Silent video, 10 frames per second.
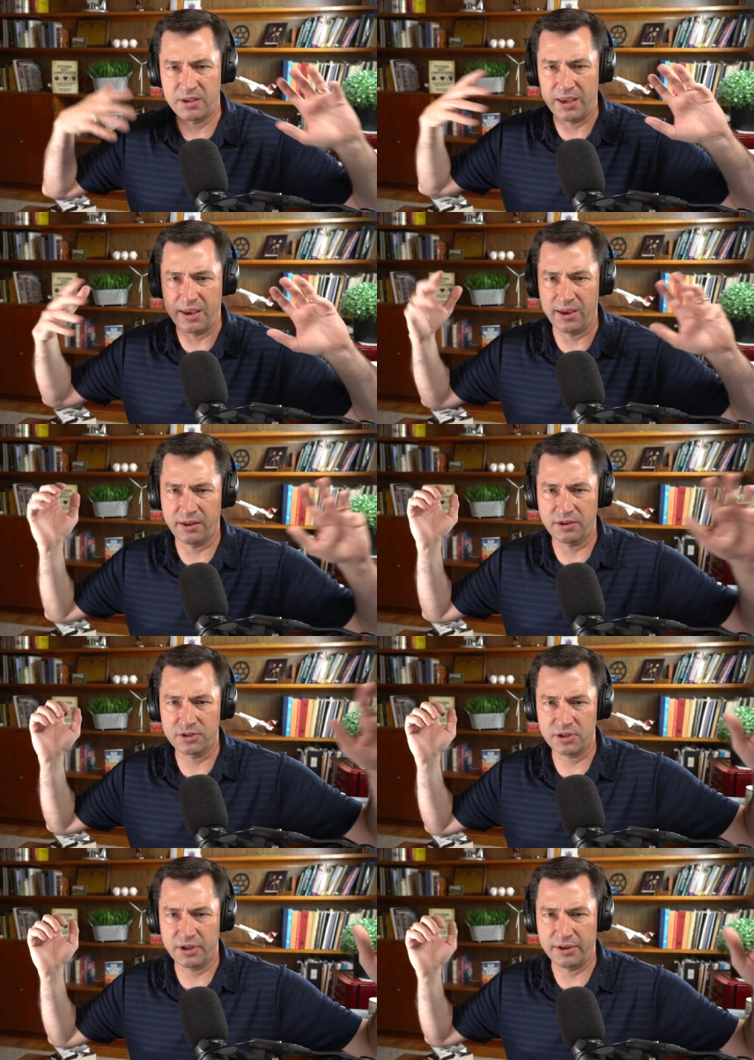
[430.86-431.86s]

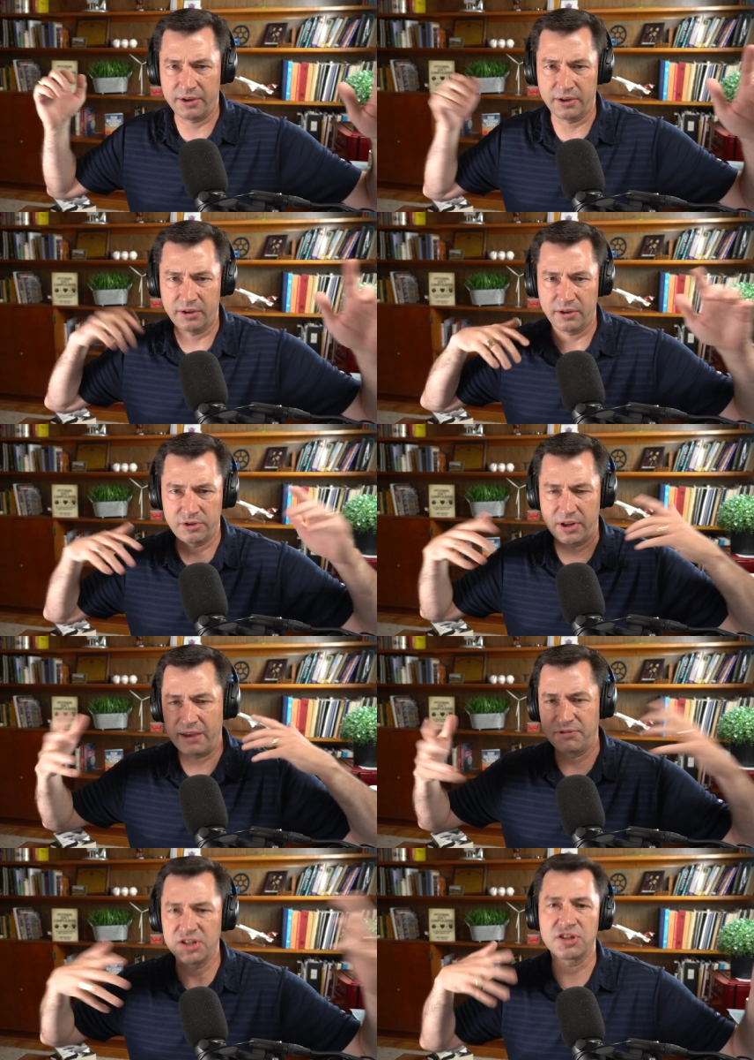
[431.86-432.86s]
and uh, you
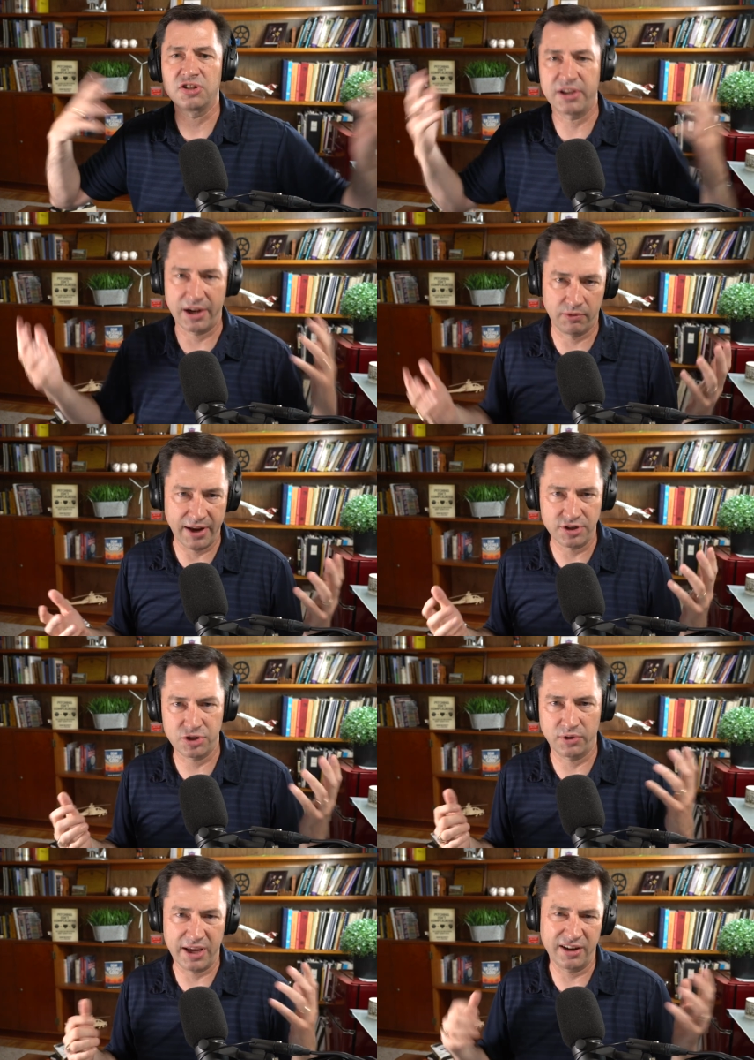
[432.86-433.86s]
have decent data rates
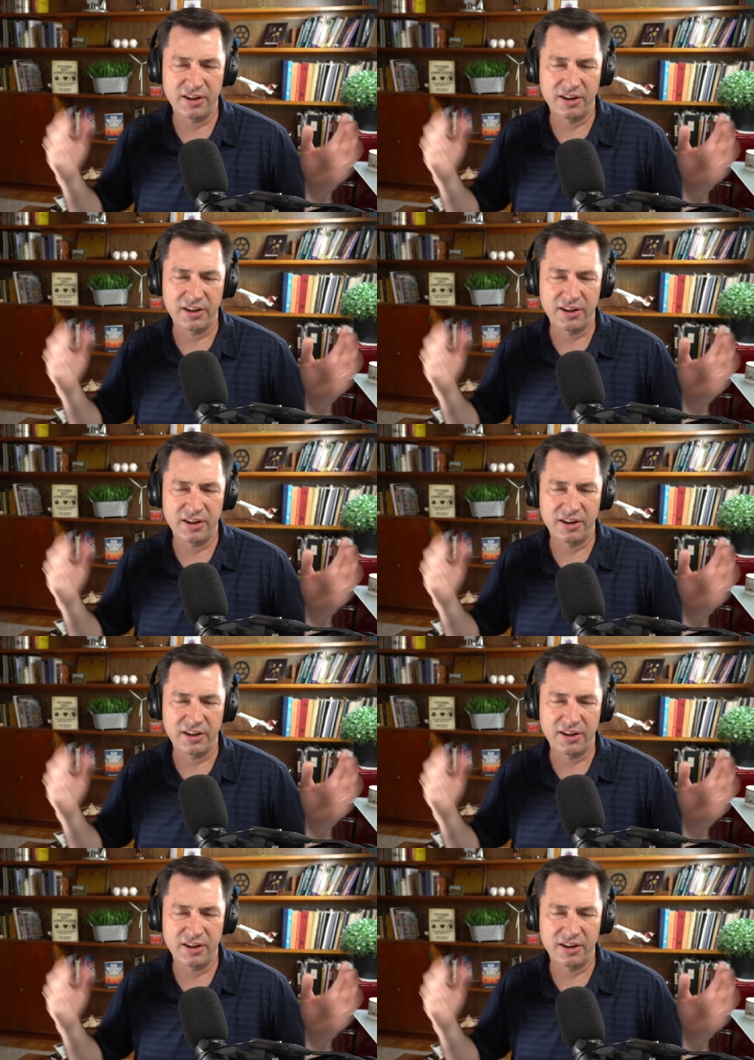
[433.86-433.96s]
doing that.